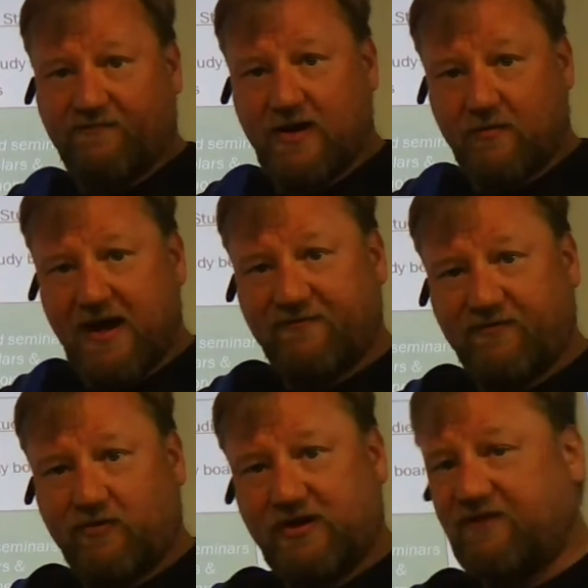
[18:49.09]
where we have
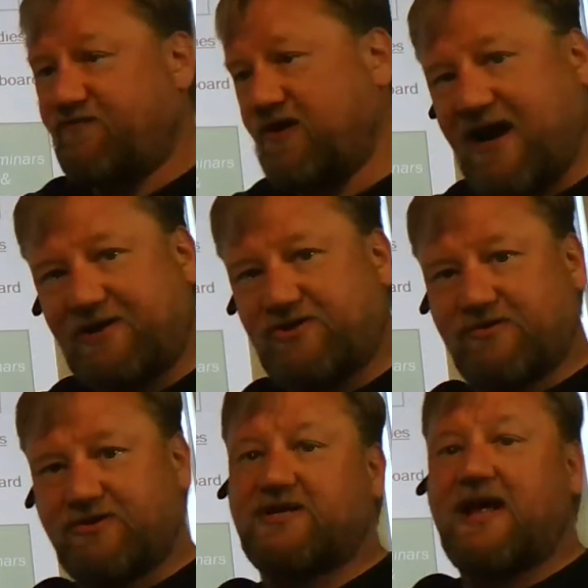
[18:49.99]
4 different
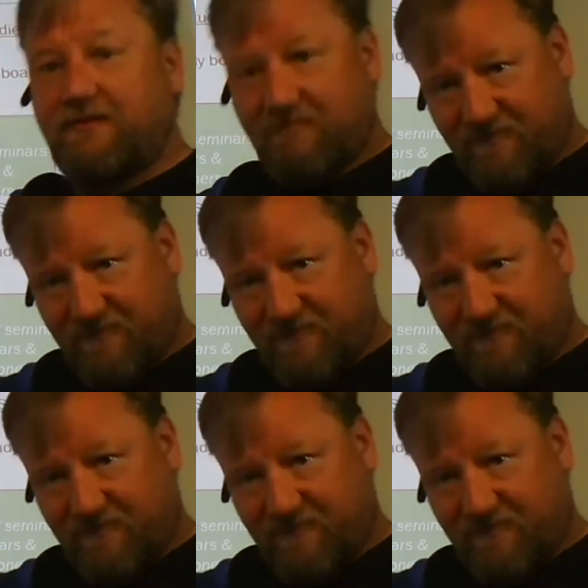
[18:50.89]
lecturers, and